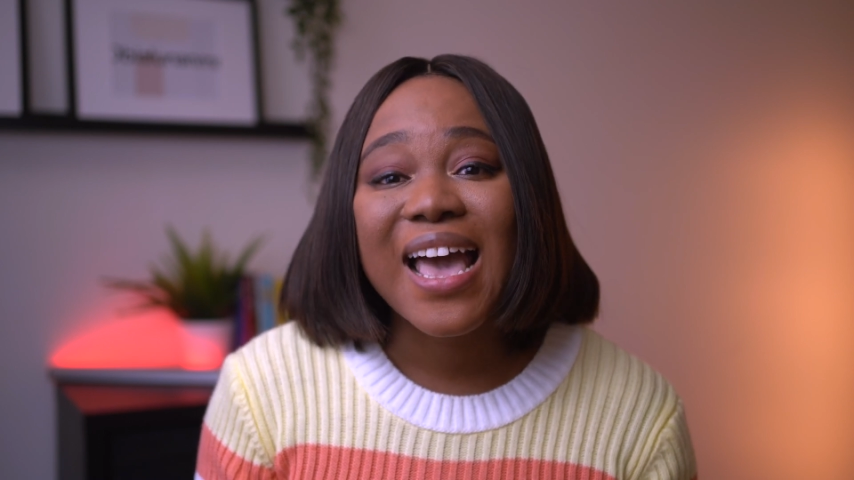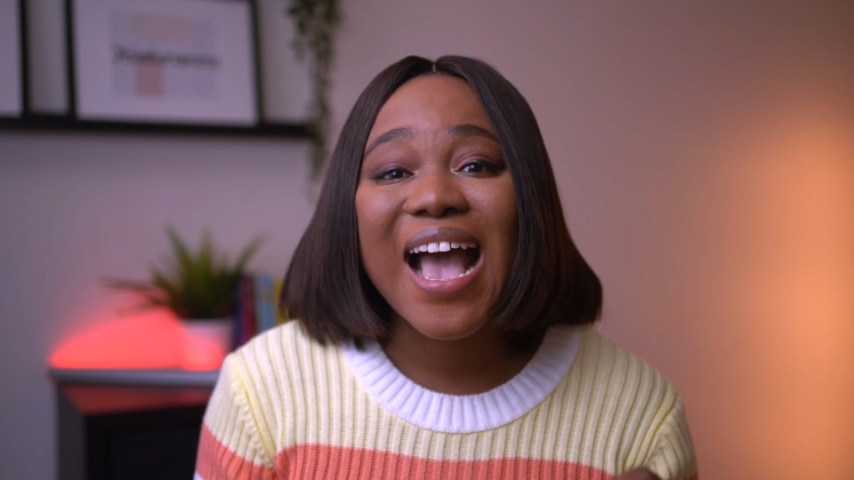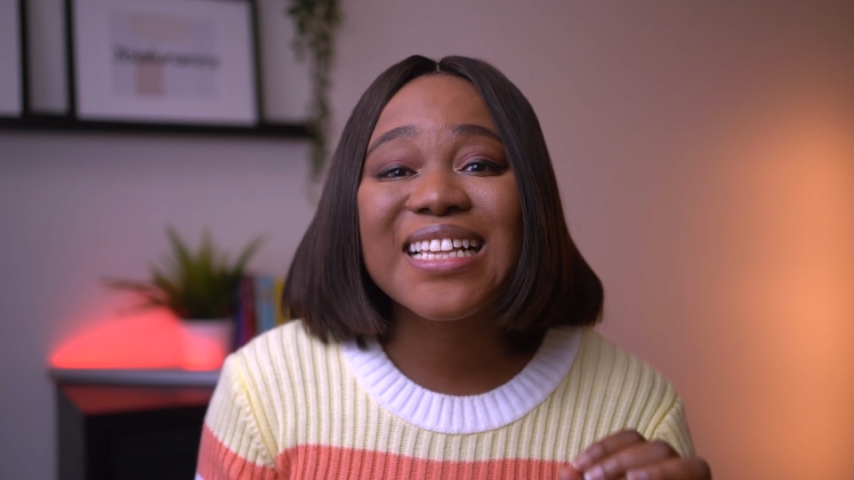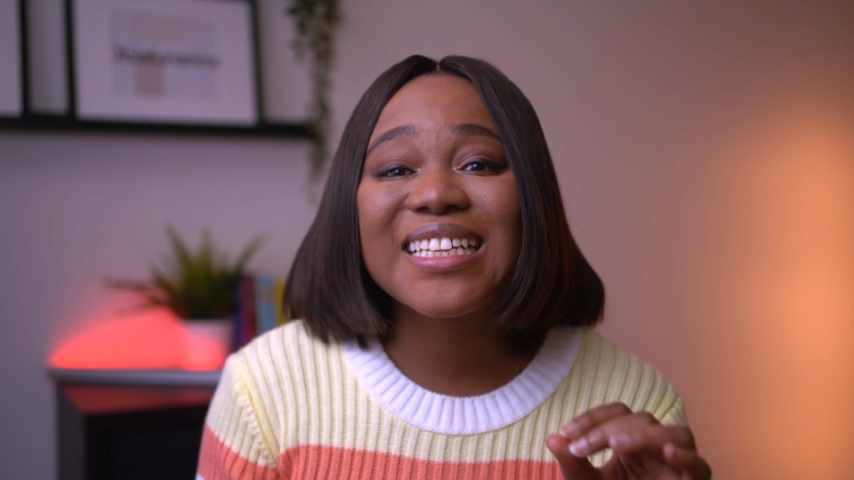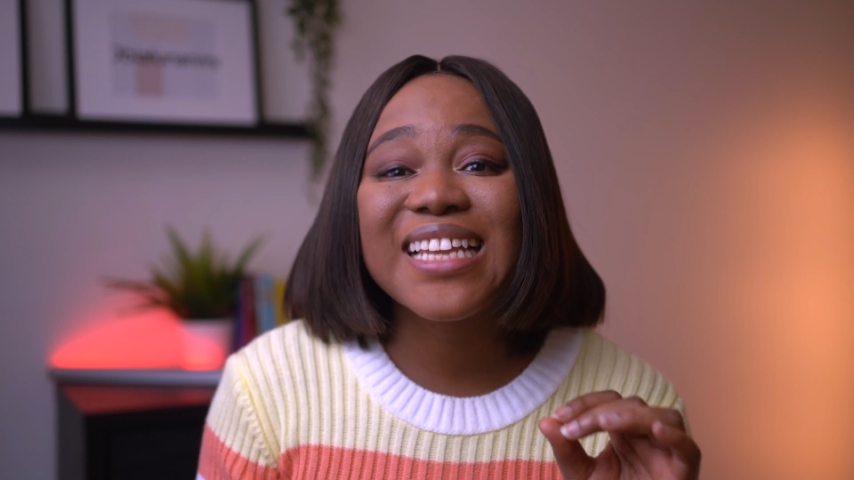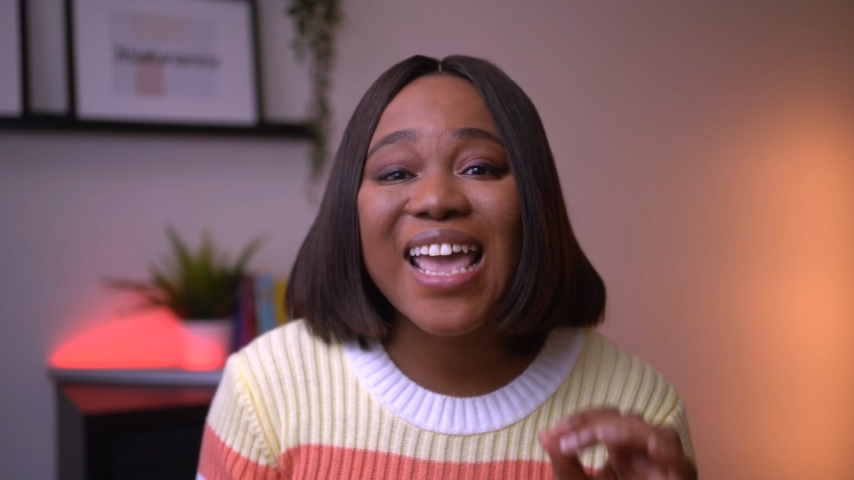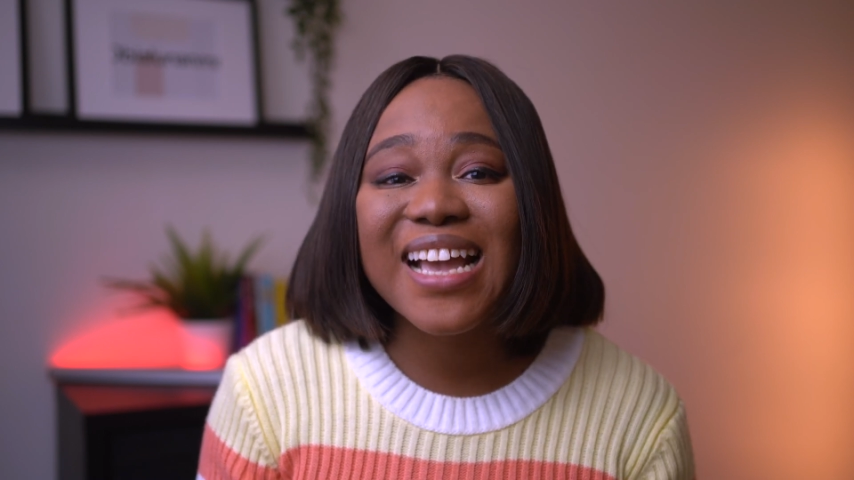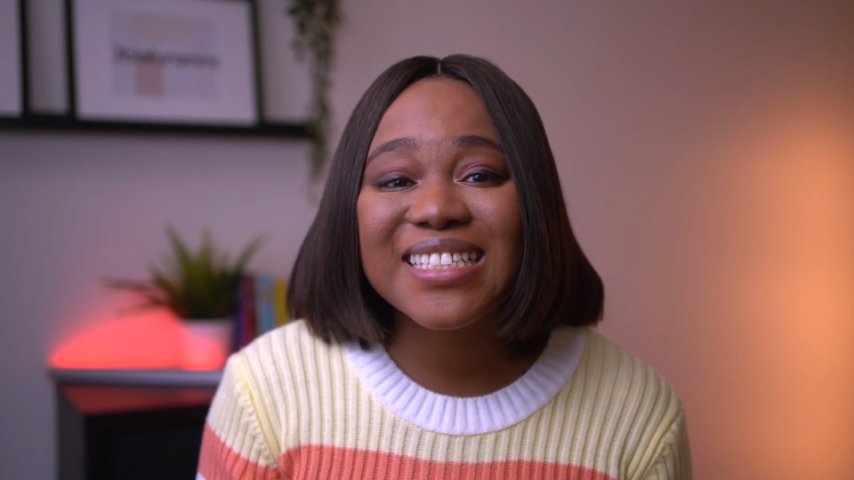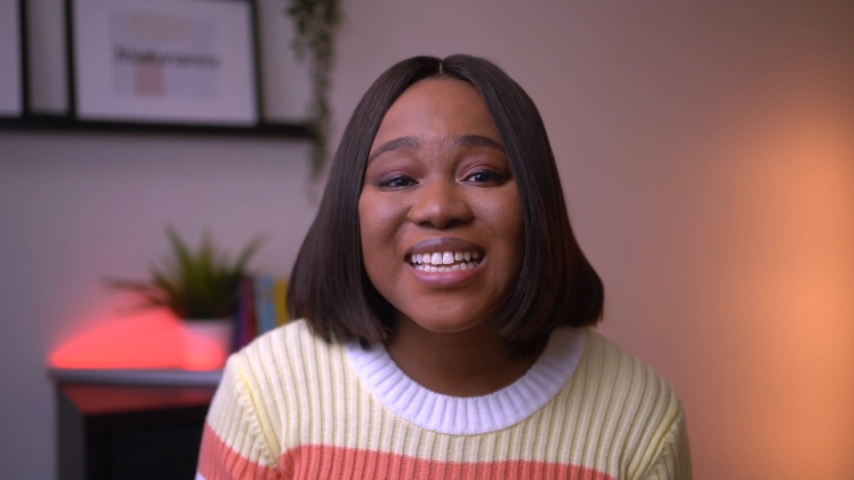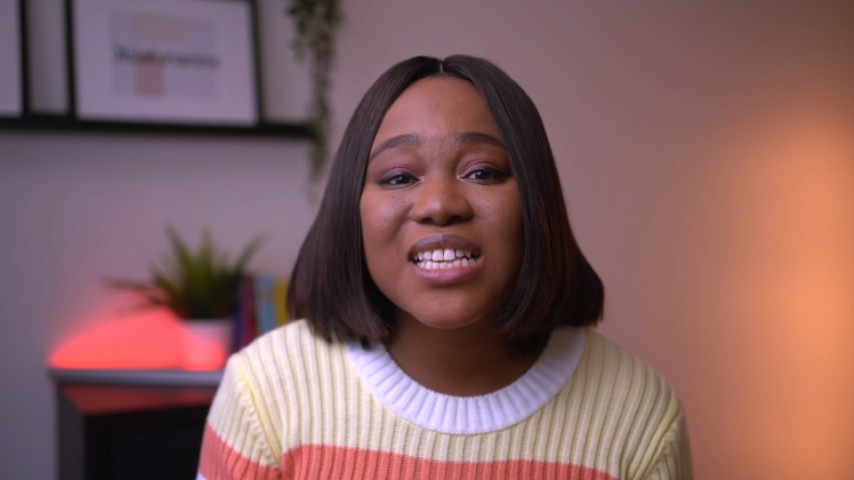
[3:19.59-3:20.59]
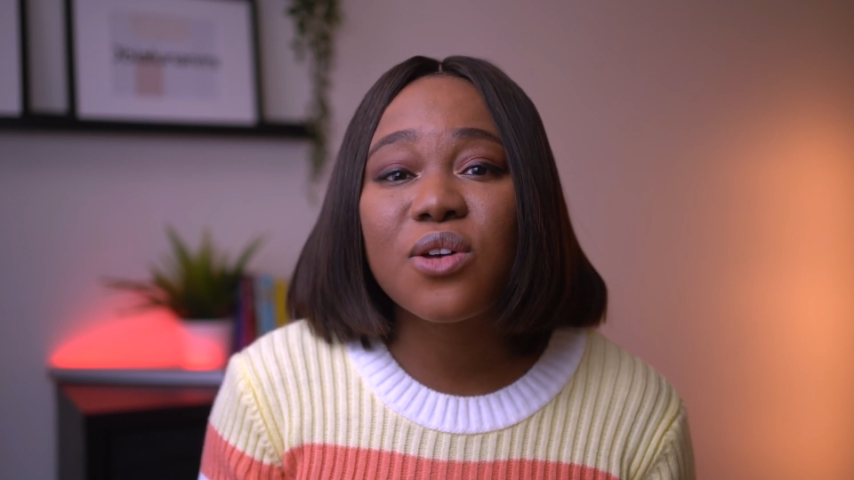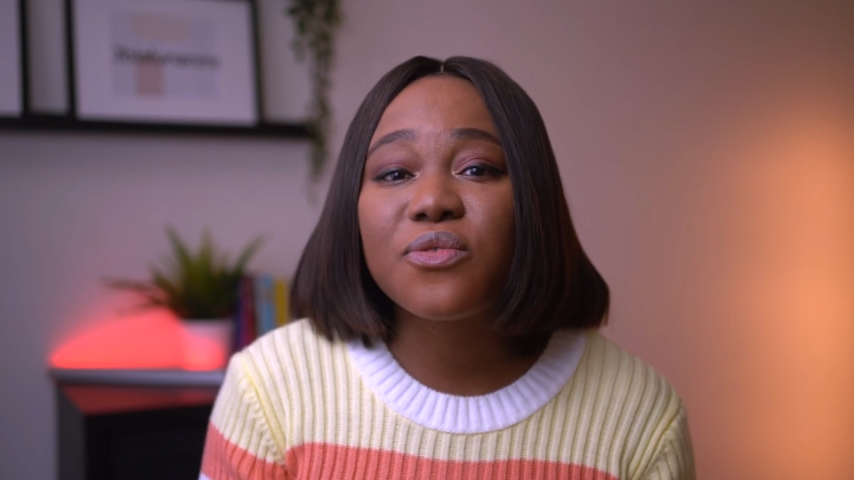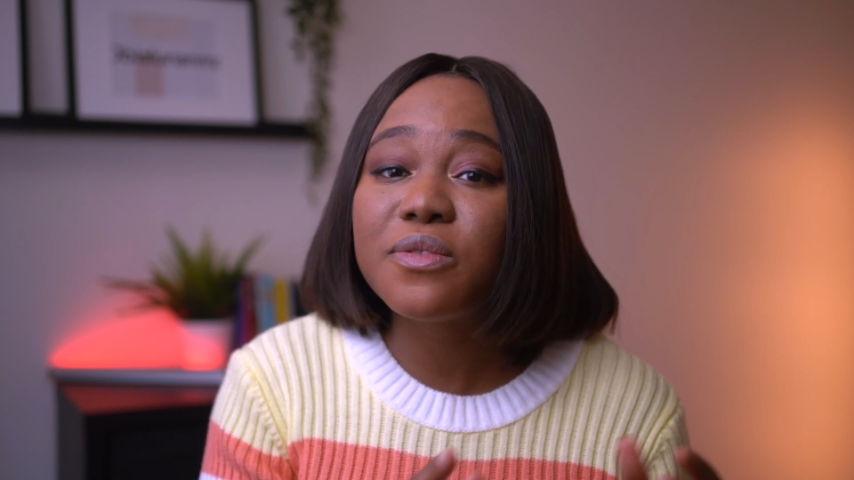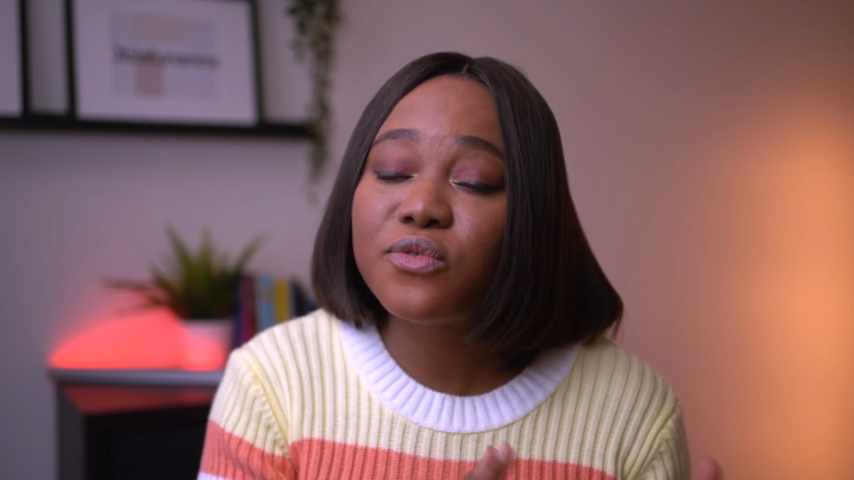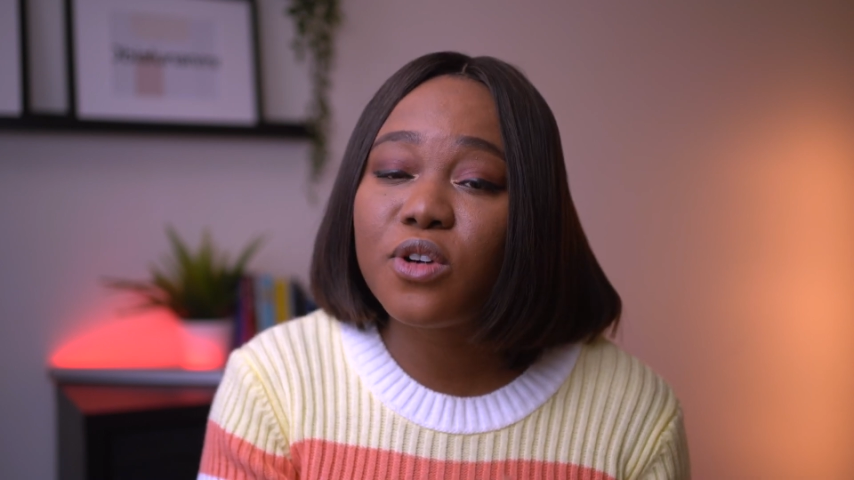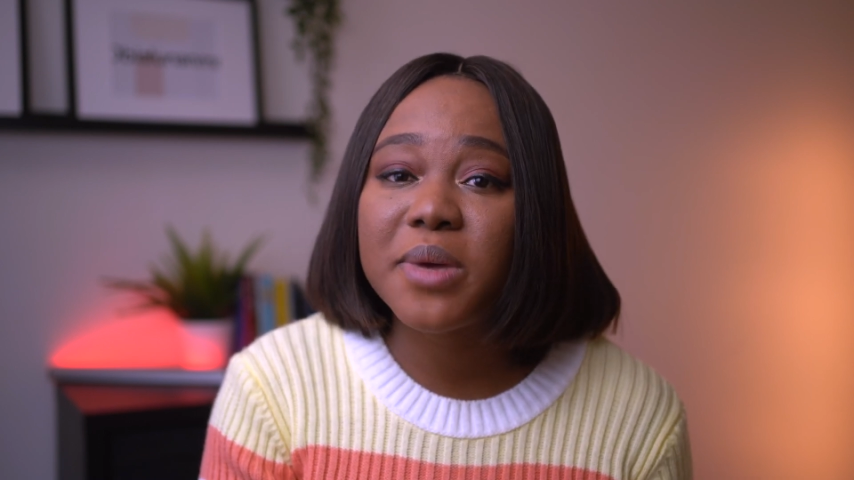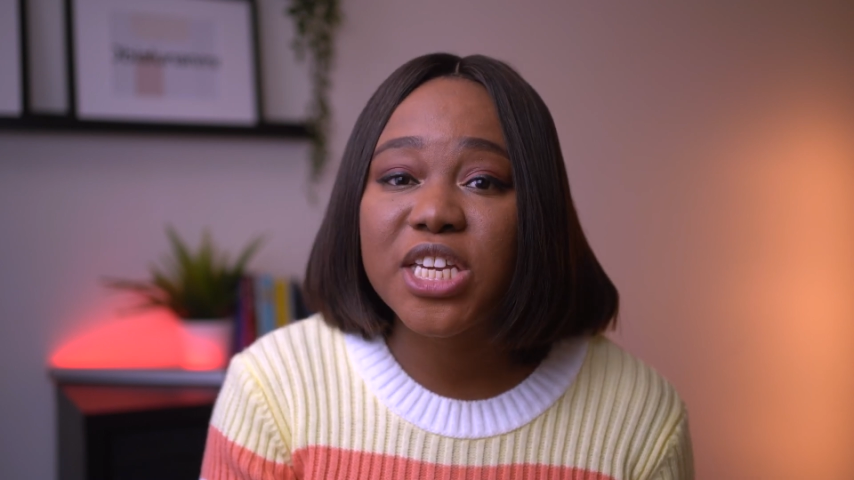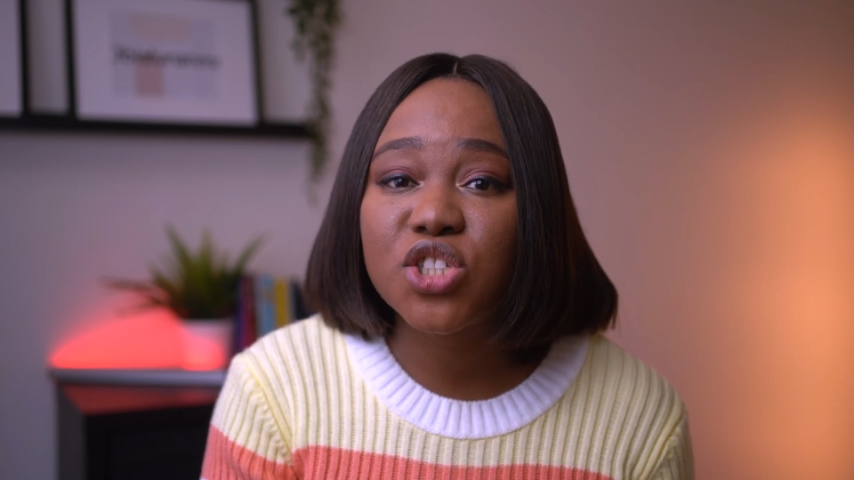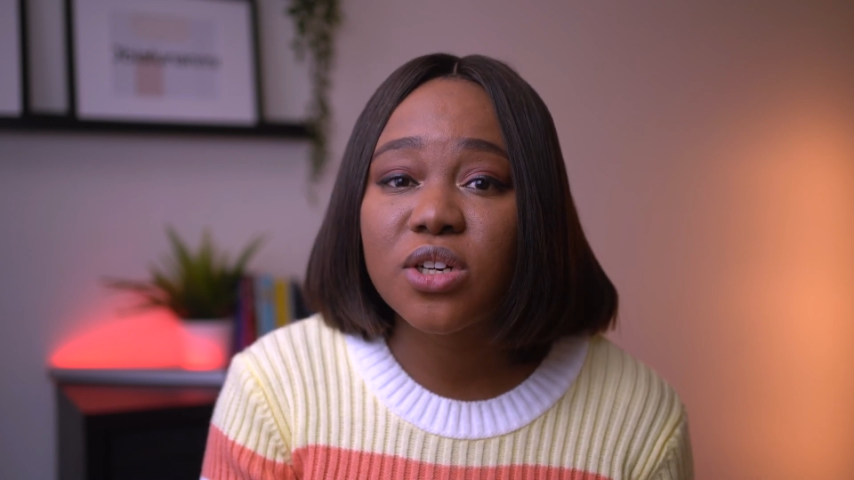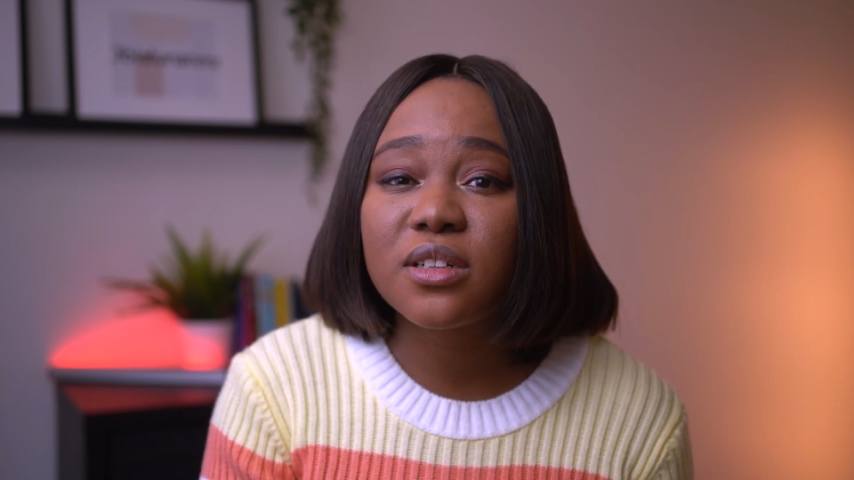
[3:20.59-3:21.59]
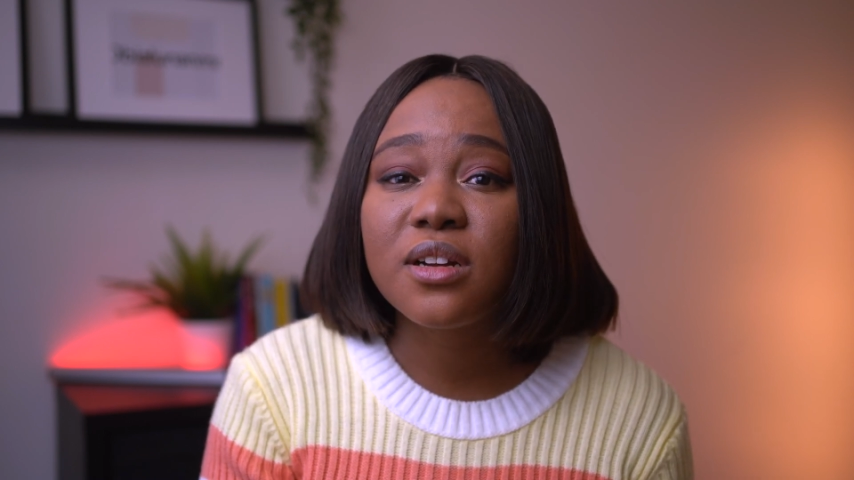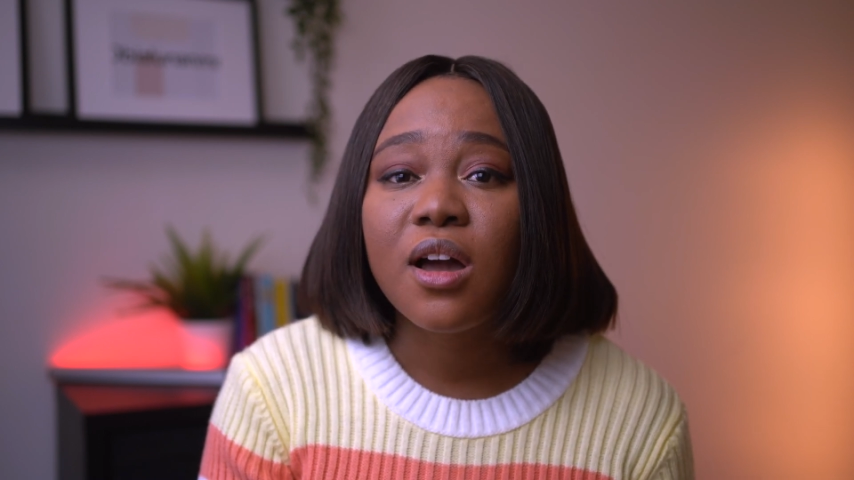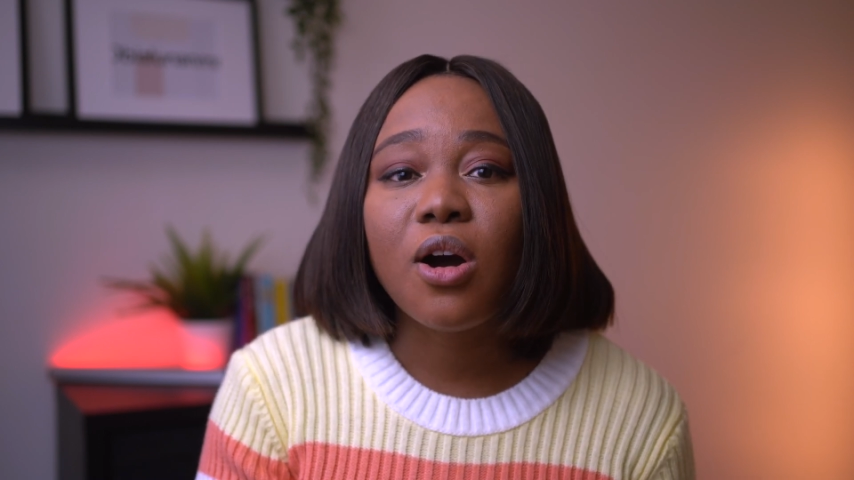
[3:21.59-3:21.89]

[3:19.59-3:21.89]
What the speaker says: as an excess of information